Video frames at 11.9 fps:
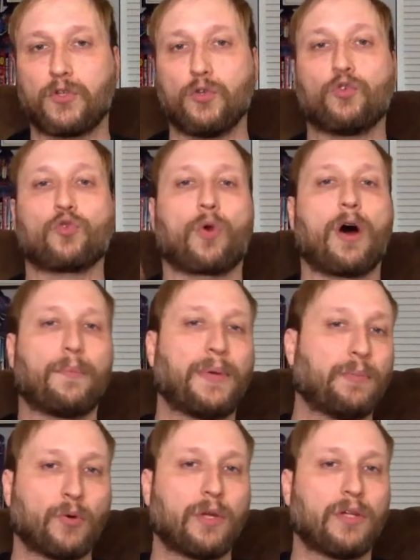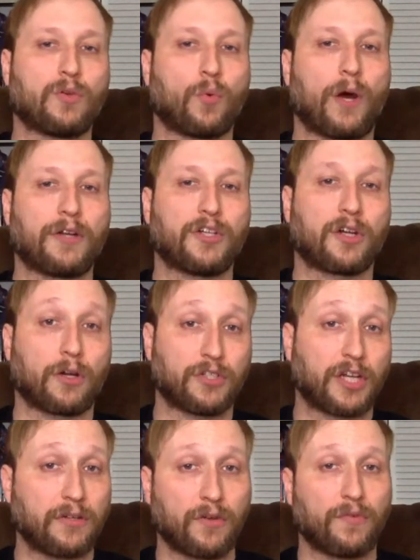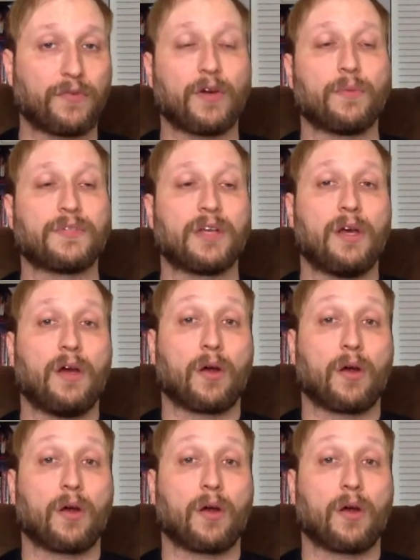to draw people into watching Argento films,